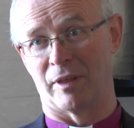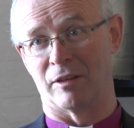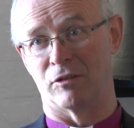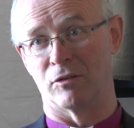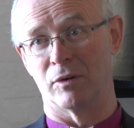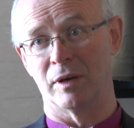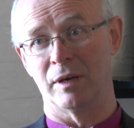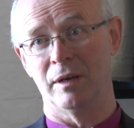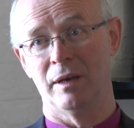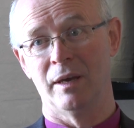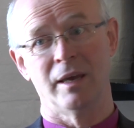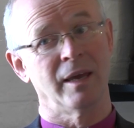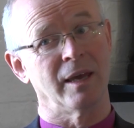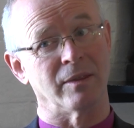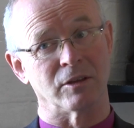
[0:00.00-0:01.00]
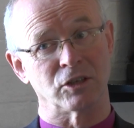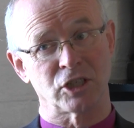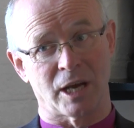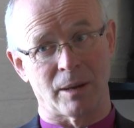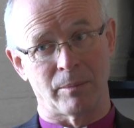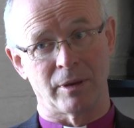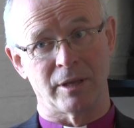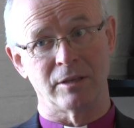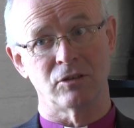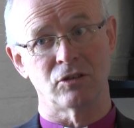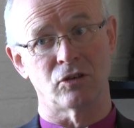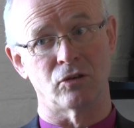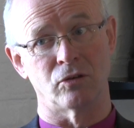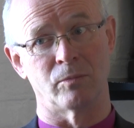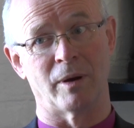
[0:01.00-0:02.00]
they're doing, in the
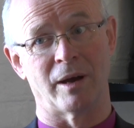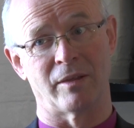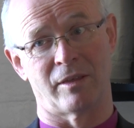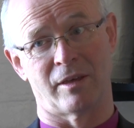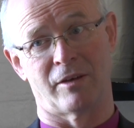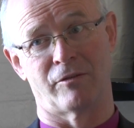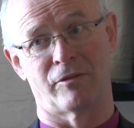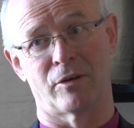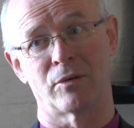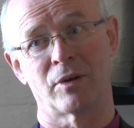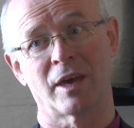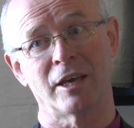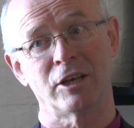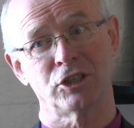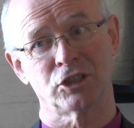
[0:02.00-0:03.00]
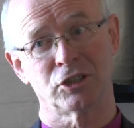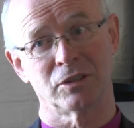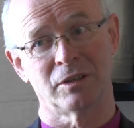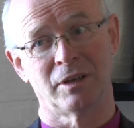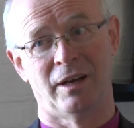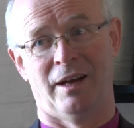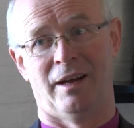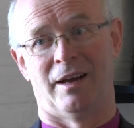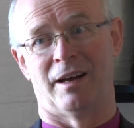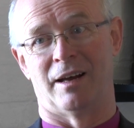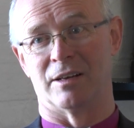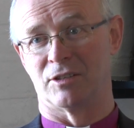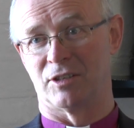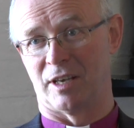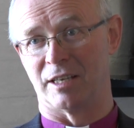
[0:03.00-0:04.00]
chaplains who by their vocation
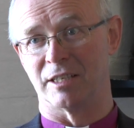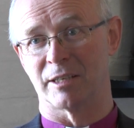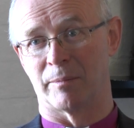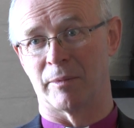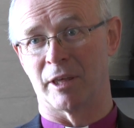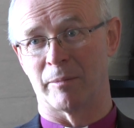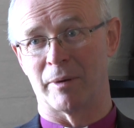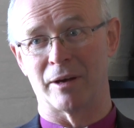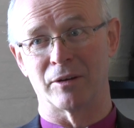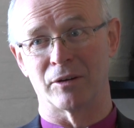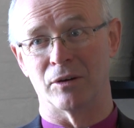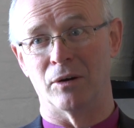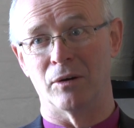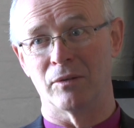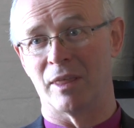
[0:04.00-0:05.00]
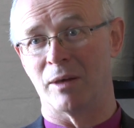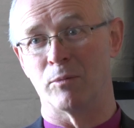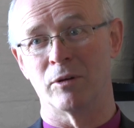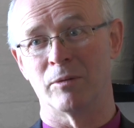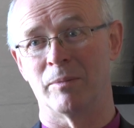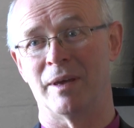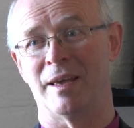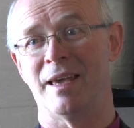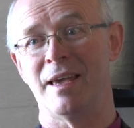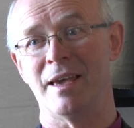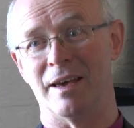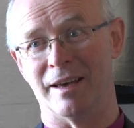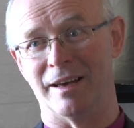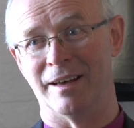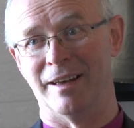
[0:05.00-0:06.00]
are saying something about God. They wouldn't be
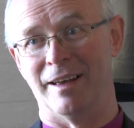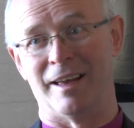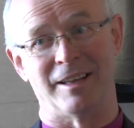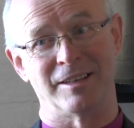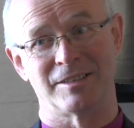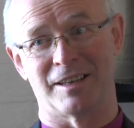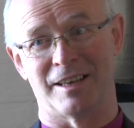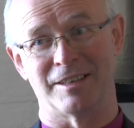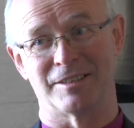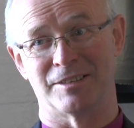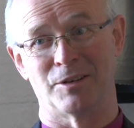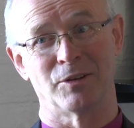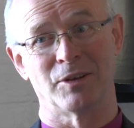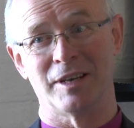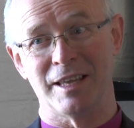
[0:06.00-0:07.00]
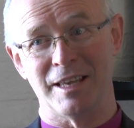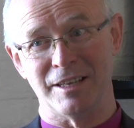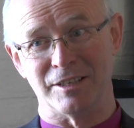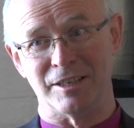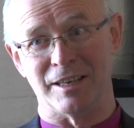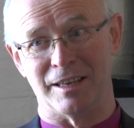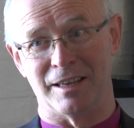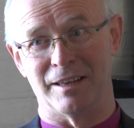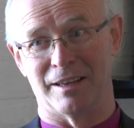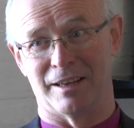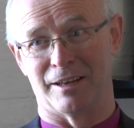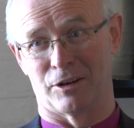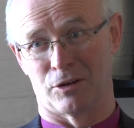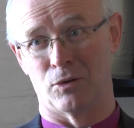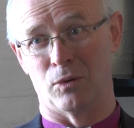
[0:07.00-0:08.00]
here. It's not an easy
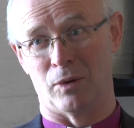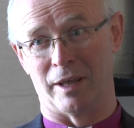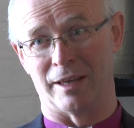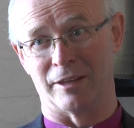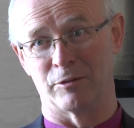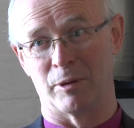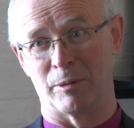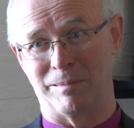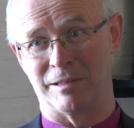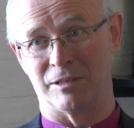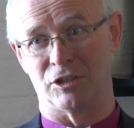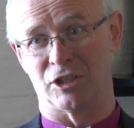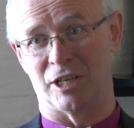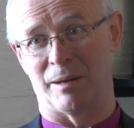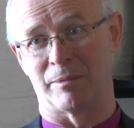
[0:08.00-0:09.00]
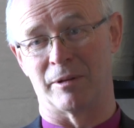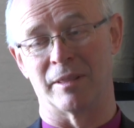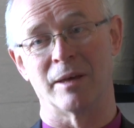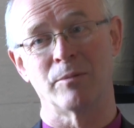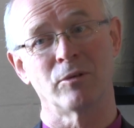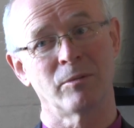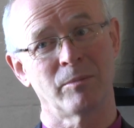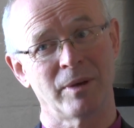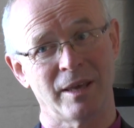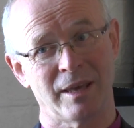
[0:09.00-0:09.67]
calling to be a prison chaplain. They wouldn't be